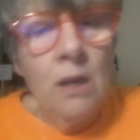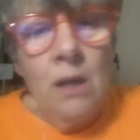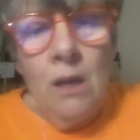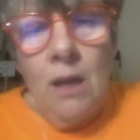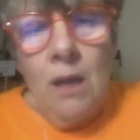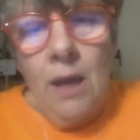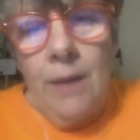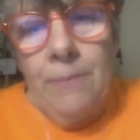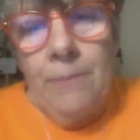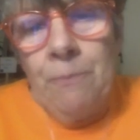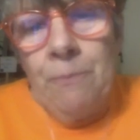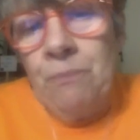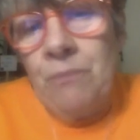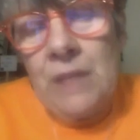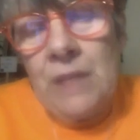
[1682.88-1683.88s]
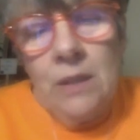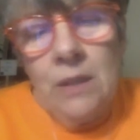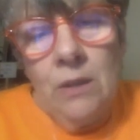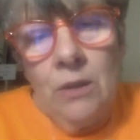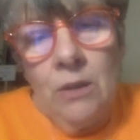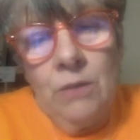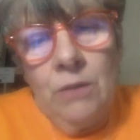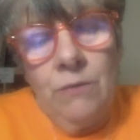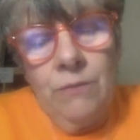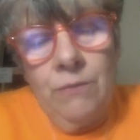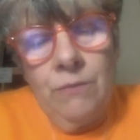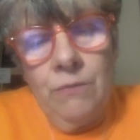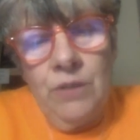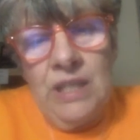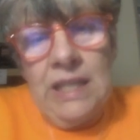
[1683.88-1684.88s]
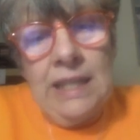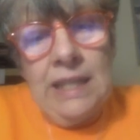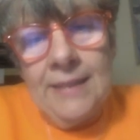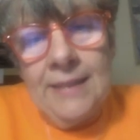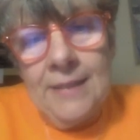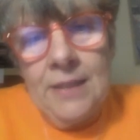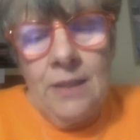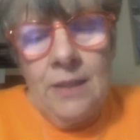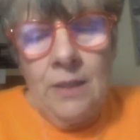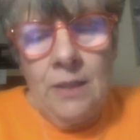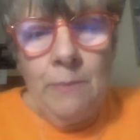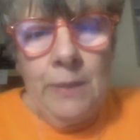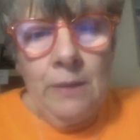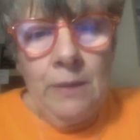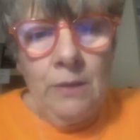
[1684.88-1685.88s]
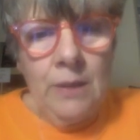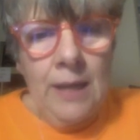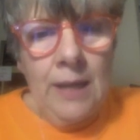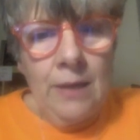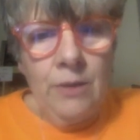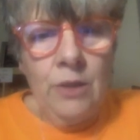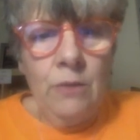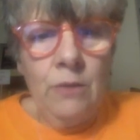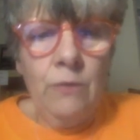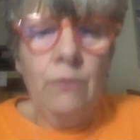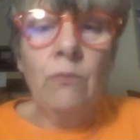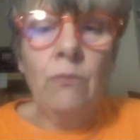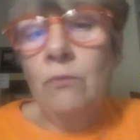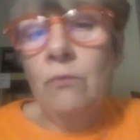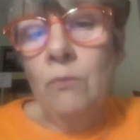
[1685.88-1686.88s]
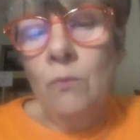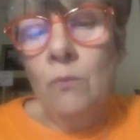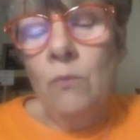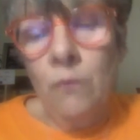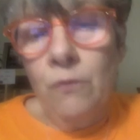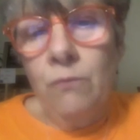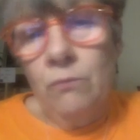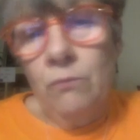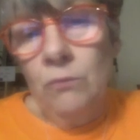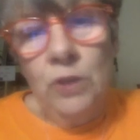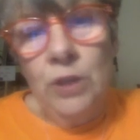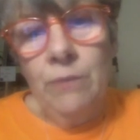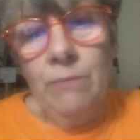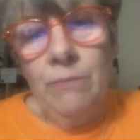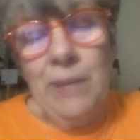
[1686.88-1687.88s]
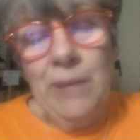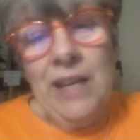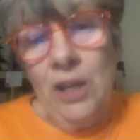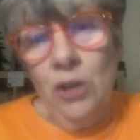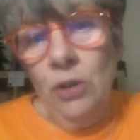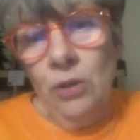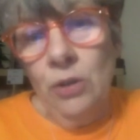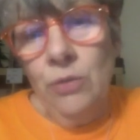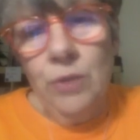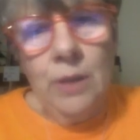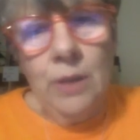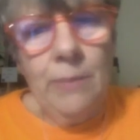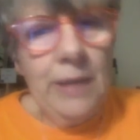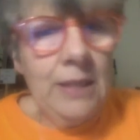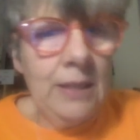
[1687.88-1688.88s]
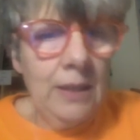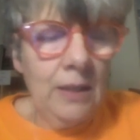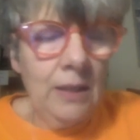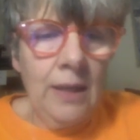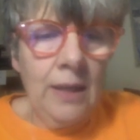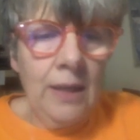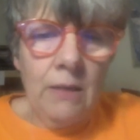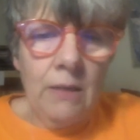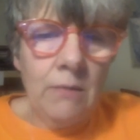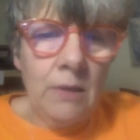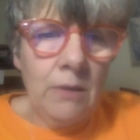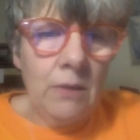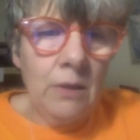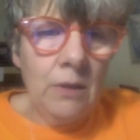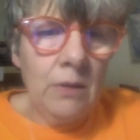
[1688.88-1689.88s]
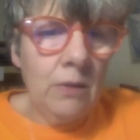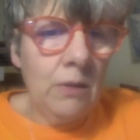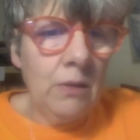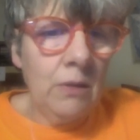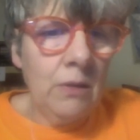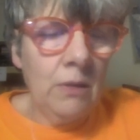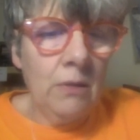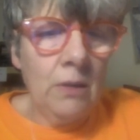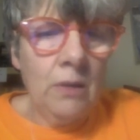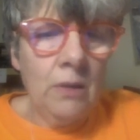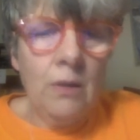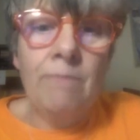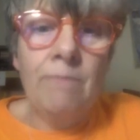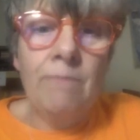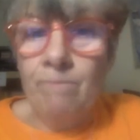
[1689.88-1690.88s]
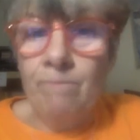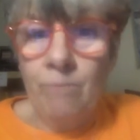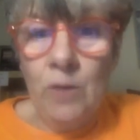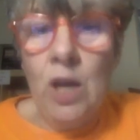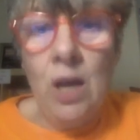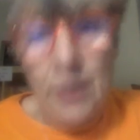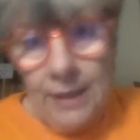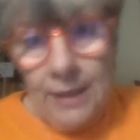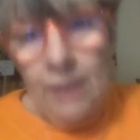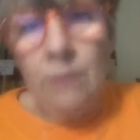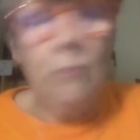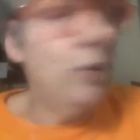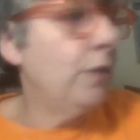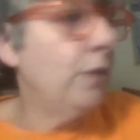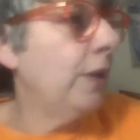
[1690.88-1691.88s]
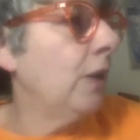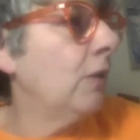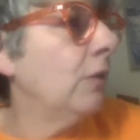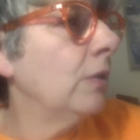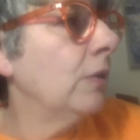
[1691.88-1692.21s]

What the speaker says: There's a lot of resilience that's built out of being a good loser, basically, and learning and moving on.